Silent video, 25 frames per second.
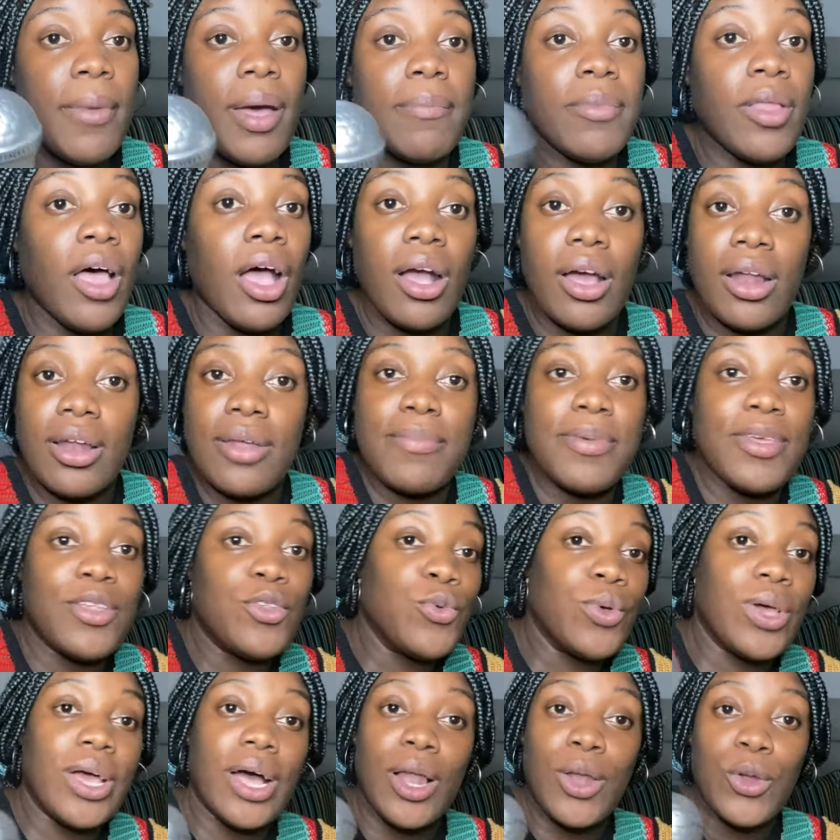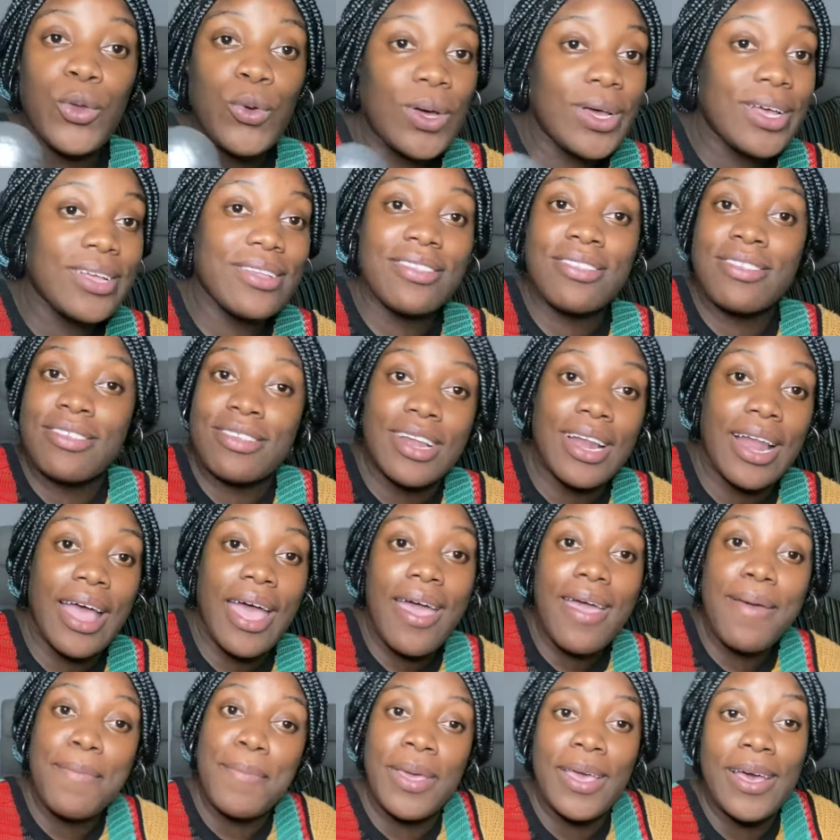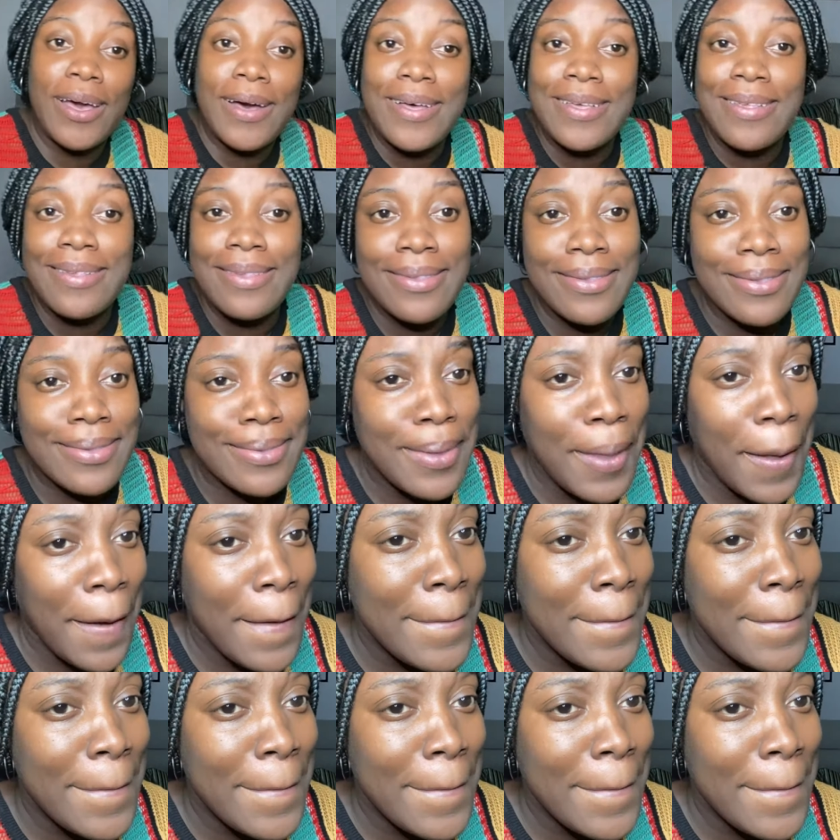I'm not going to be doing a look tonight because